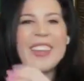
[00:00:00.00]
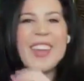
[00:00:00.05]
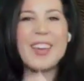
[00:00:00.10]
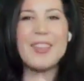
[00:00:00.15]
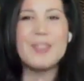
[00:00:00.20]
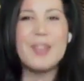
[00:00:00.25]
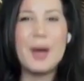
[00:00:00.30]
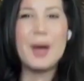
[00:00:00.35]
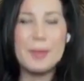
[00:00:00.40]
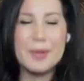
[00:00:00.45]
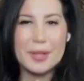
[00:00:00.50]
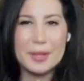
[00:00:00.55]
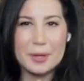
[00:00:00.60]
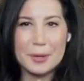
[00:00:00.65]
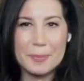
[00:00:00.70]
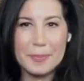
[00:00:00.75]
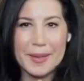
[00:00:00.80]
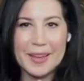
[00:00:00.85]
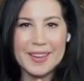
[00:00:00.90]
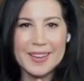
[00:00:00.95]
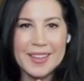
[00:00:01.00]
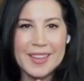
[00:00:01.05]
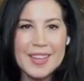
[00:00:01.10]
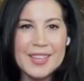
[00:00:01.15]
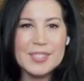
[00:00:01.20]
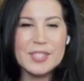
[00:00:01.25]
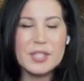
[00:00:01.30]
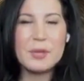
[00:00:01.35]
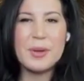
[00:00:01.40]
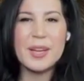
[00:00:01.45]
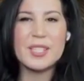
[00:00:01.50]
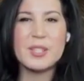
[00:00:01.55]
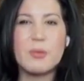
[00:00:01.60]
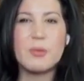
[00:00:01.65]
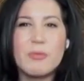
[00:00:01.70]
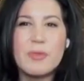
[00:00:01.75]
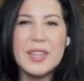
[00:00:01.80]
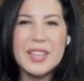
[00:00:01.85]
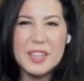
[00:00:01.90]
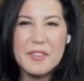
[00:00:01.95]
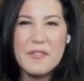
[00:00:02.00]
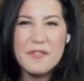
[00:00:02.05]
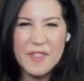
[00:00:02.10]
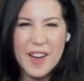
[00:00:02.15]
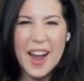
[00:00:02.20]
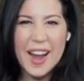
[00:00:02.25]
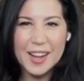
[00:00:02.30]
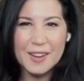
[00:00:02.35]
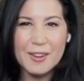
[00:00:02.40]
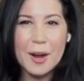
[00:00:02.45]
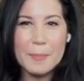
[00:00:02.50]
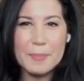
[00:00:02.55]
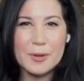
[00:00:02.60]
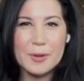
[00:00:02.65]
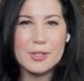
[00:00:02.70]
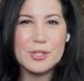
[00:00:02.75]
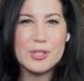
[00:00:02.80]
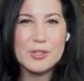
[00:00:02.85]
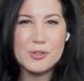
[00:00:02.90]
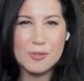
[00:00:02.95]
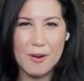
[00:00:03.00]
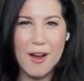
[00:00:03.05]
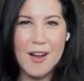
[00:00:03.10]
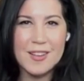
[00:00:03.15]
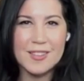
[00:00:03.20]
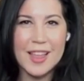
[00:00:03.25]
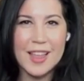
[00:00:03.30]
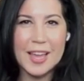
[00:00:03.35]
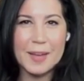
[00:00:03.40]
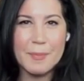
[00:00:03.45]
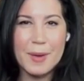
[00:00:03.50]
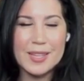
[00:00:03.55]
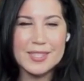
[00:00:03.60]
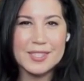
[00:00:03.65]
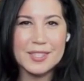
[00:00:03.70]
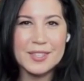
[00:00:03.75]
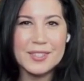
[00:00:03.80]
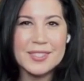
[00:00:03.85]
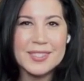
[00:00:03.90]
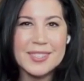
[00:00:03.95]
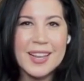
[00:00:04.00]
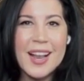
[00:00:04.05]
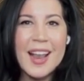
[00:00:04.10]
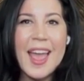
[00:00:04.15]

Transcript: of get low a little bit. So you get to really fire up your strong leg muscles.